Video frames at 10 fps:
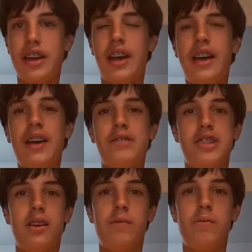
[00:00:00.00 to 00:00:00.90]
have
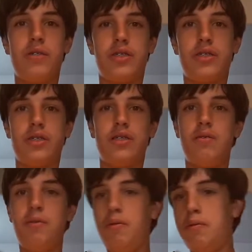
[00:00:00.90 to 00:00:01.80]
some
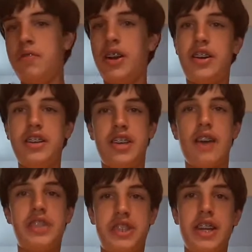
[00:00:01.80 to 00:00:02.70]
very
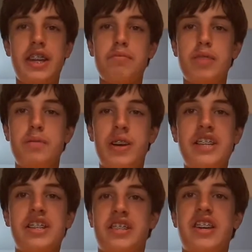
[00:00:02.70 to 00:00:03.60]
devastating memories
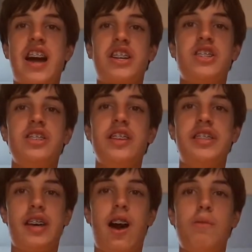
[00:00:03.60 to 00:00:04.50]
attached to
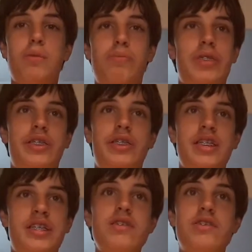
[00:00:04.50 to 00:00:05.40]
this album, and
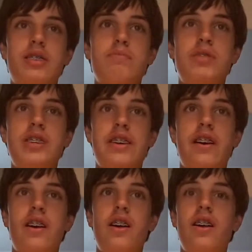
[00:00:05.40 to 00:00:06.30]
this used to be
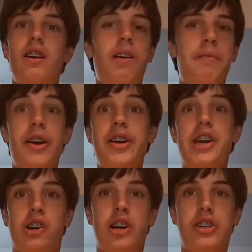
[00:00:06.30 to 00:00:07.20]
a very
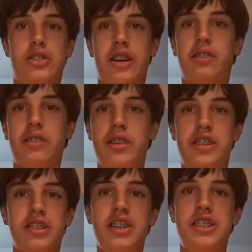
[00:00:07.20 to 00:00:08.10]
hard track for me
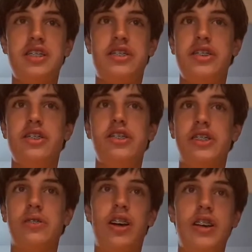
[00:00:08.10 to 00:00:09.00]
to listen to, as
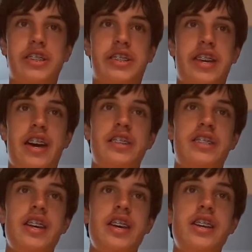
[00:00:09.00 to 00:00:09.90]
well as
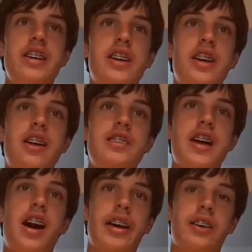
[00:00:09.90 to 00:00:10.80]
Kessin
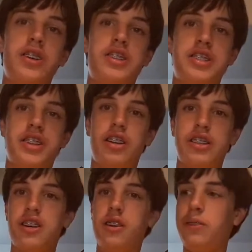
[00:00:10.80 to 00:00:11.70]
Dalek, which is
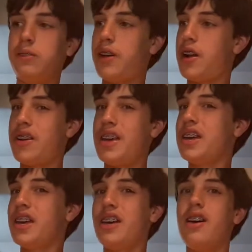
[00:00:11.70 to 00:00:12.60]
also very
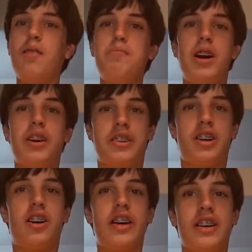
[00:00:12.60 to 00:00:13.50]

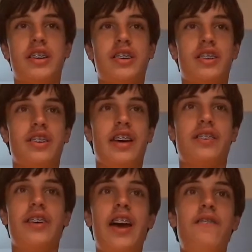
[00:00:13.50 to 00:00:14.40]
melancholic. Like,
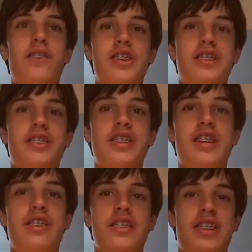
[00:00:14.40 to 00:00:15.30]
when I first heard this,
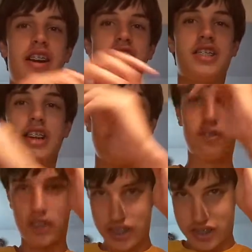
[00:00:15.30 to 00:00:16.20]
I just like
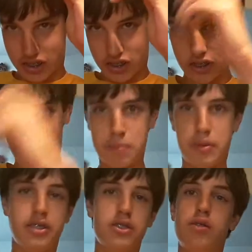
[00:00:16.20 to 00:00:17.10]
wanted to curl up
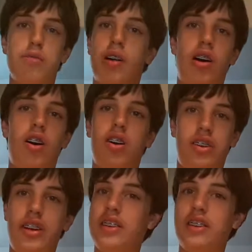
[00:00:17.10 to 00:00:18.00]
into a ball
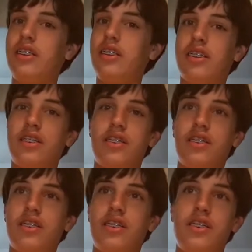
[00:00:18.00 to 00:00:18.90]
and
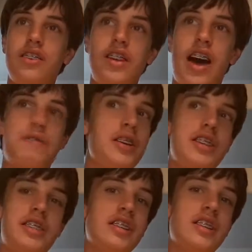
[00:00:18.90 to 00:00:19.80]
not have
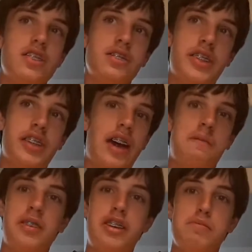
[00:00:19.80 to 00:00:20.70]
anything to do with life
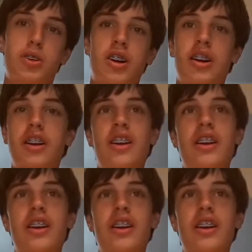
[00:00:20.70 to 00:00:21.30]
anymore.